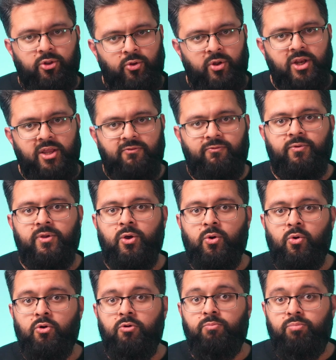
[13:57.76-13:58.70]
Not if we
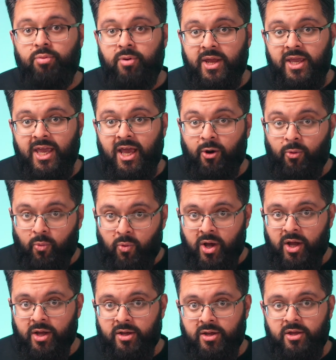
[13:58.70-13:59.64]
all pray and
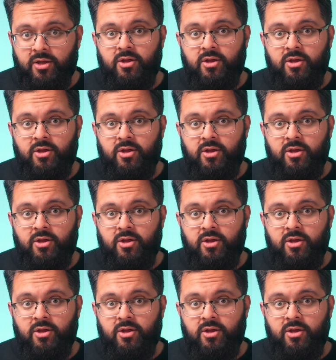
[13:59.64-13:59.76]
work